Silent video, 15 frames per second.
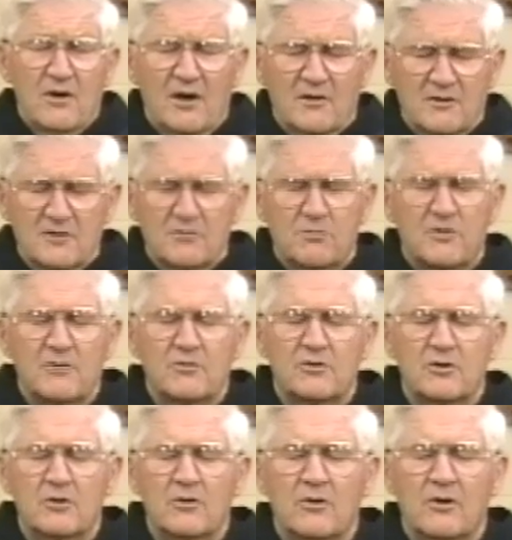right, just be with
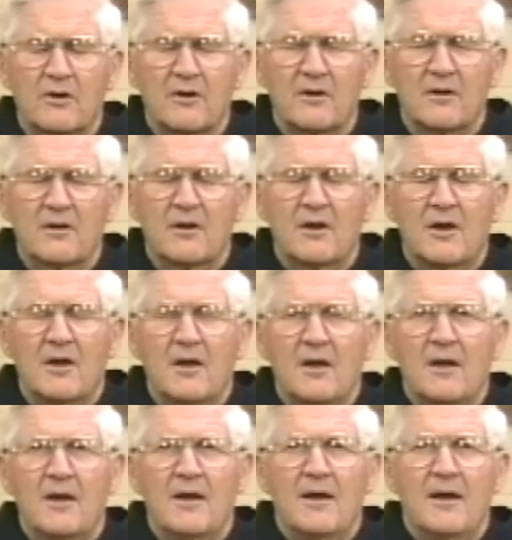the Lord.
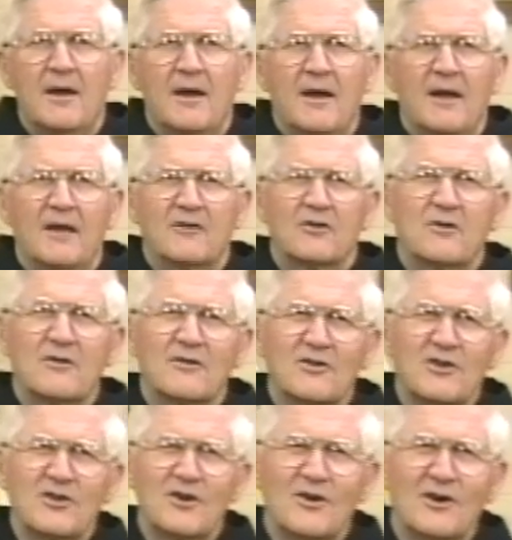So you
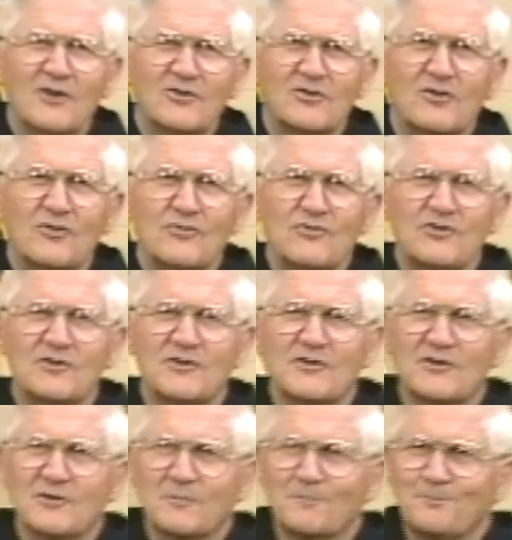see, there are
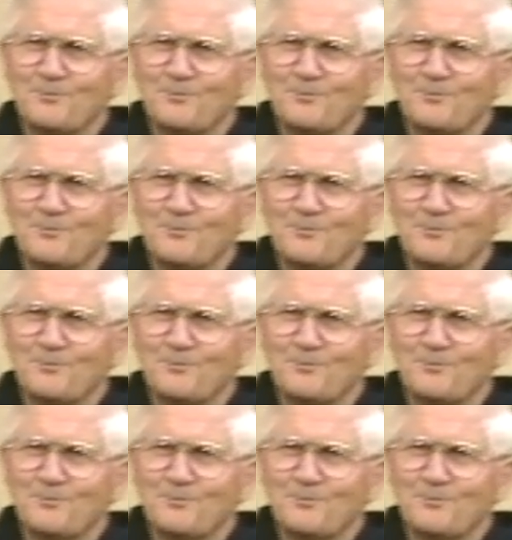solutions.